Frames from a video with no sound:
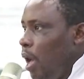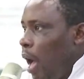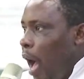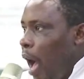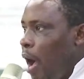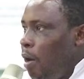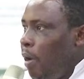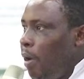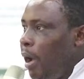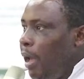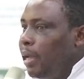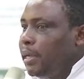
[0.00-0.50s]

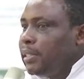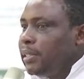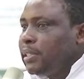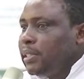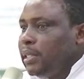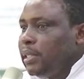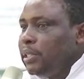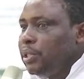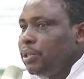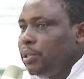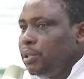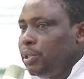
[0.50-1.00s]
our
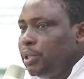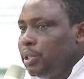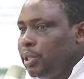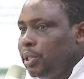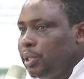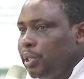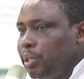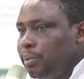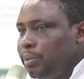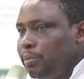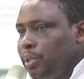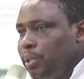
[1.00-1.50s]
extension
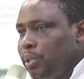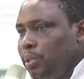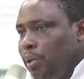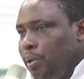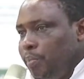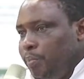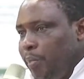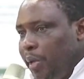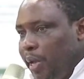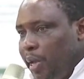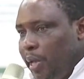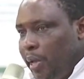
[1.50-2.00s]
system is
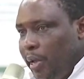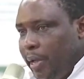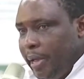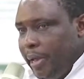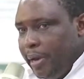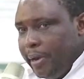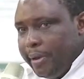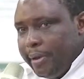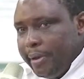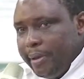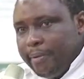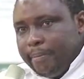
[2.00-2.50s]
not picking
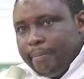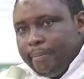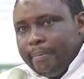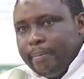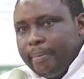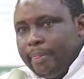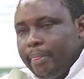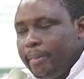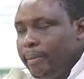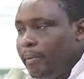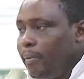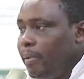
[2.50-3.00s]
it.
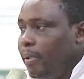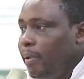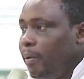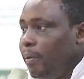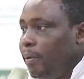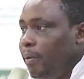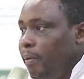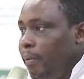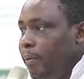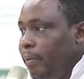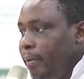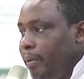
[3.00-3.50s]

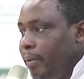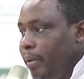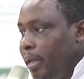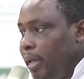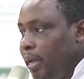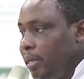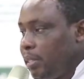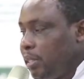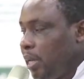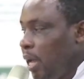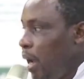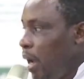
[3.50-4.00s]

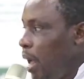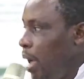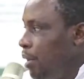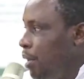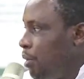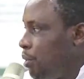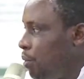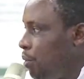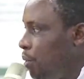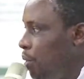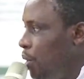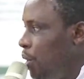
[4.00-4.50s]
Yesterday I
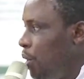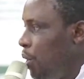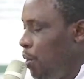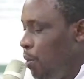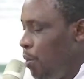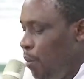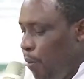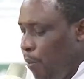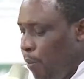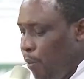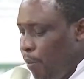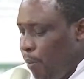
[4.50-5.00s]
showed
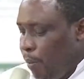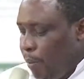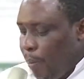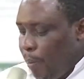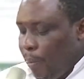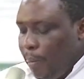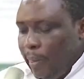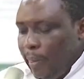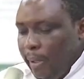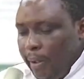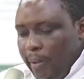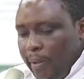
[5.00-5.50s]
you
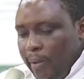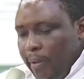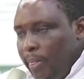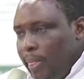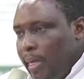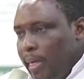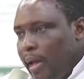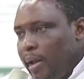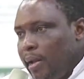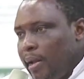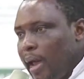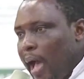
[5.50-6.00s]

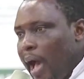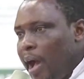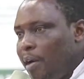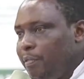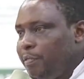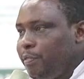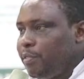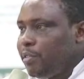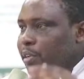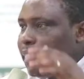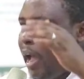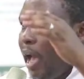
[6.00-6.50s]
that
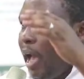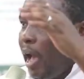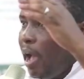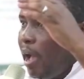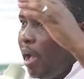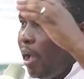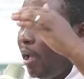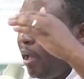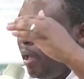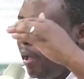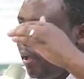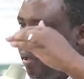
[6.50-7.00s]

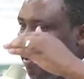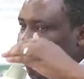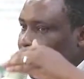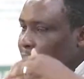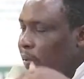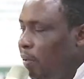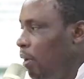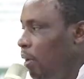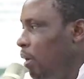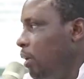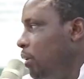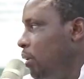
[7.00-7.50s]
after
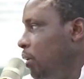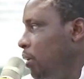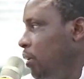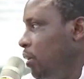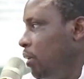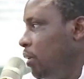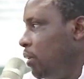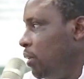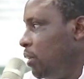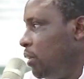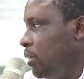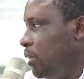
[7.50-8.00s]

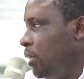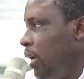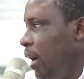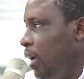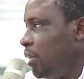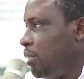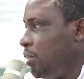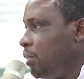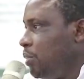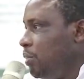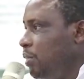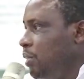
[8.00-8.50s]

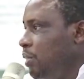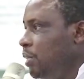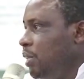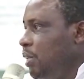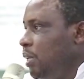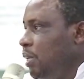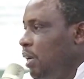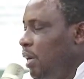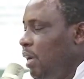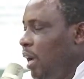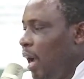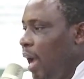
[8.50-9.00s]
just
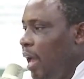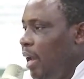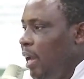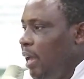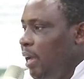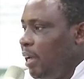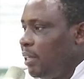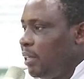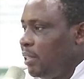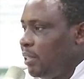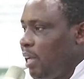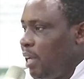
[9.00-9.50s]
using an
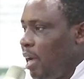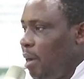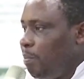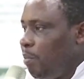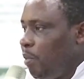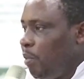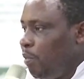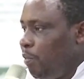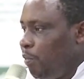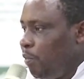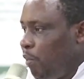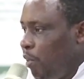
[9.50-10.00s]
example
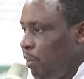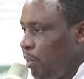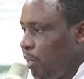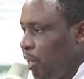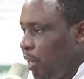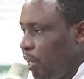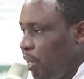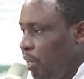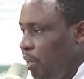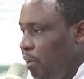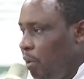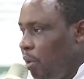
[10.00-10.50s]
for
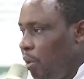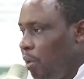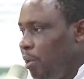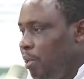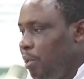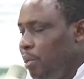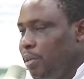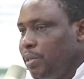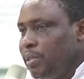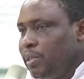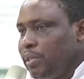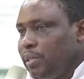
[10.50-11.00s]

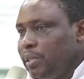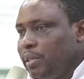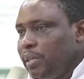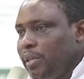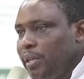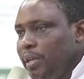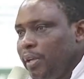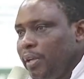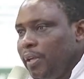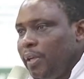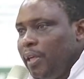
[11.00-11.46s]
technologies,